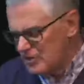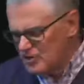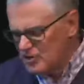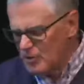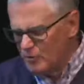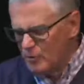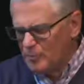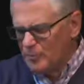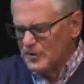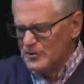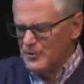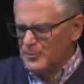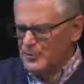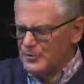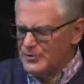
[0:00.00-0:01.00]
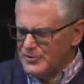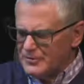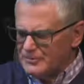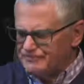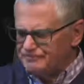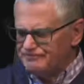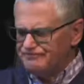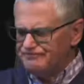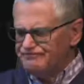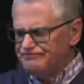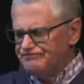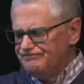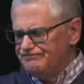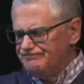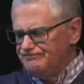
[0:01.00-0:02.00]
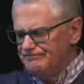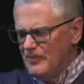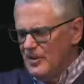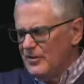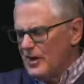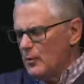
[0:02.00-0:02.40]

general principles that